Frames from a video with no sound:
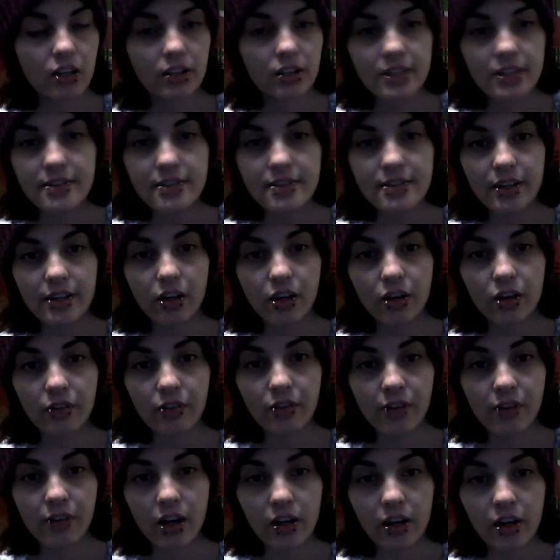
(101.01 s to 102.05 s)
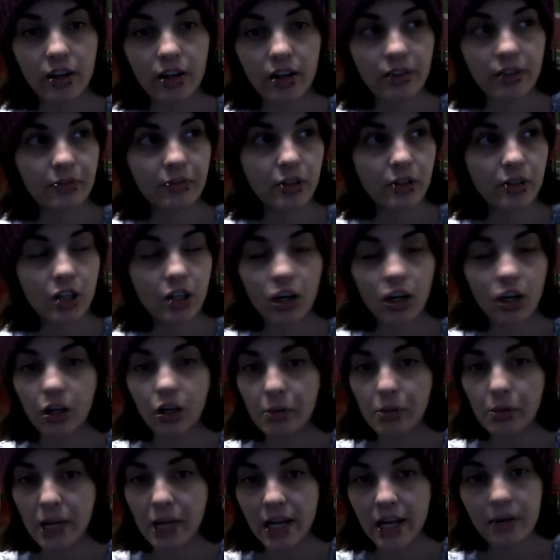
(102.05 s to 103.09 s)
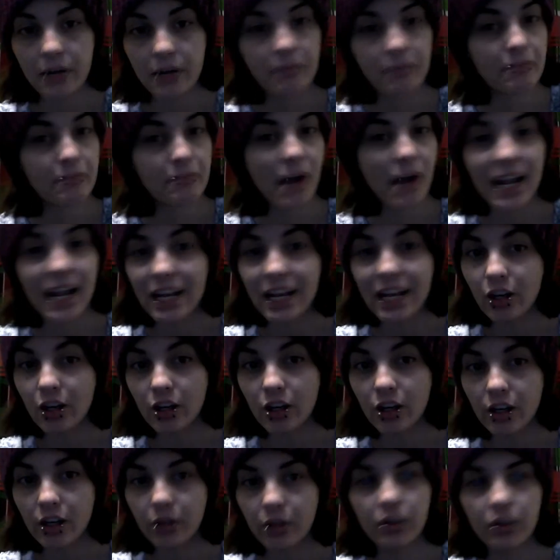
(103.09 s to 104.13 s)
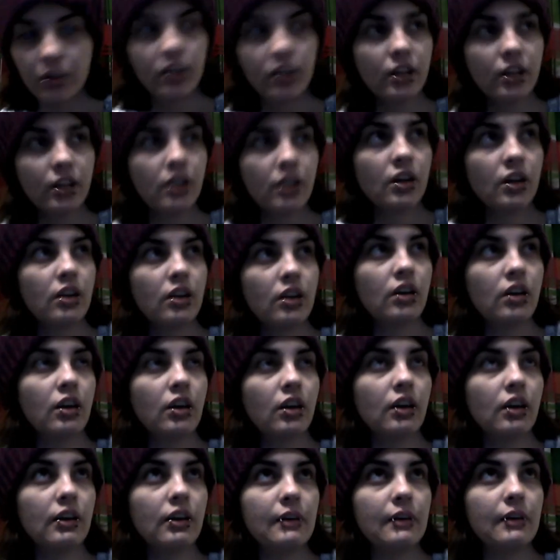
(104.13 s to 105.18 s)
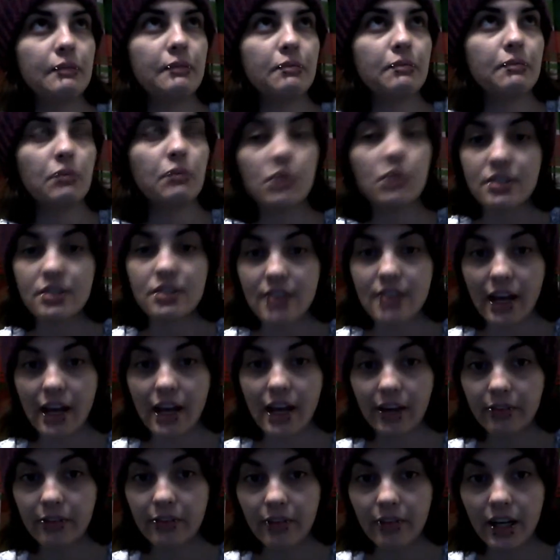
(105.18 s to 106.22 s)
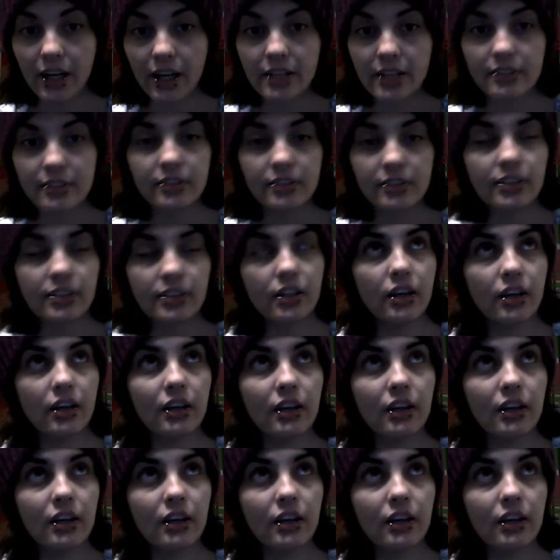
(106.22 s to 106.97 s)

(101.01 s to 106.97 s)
Lead singer Nirvana, Kurt Cobain, my hero, was sacrificed.